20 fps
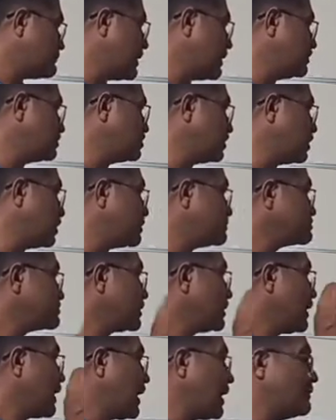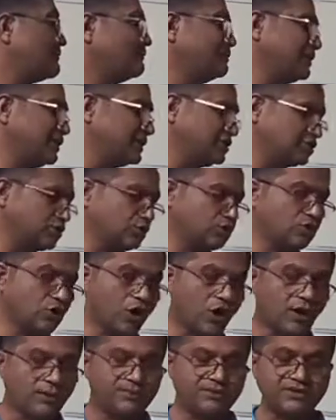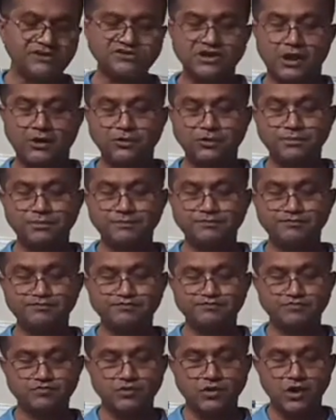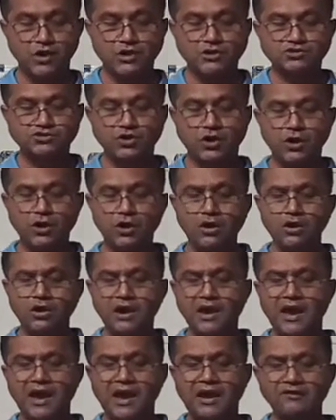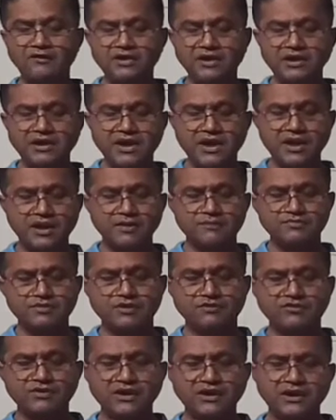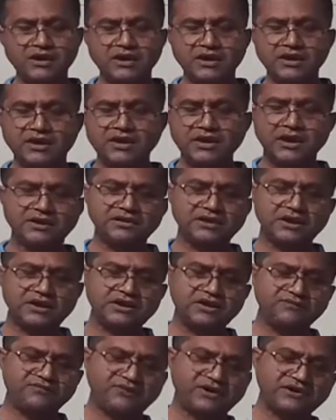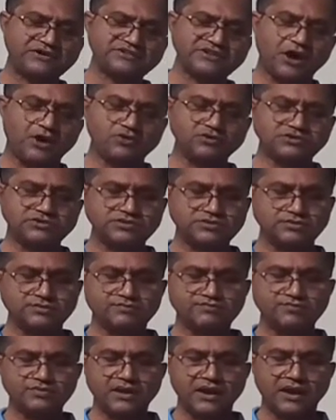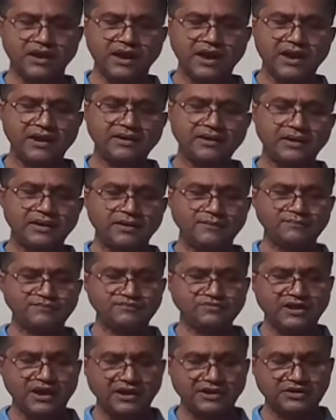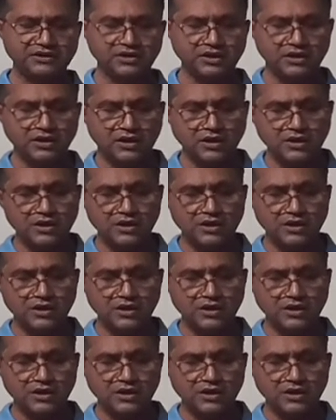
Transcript: by the amplitude of the sound. So every day we hear the different sounds, and that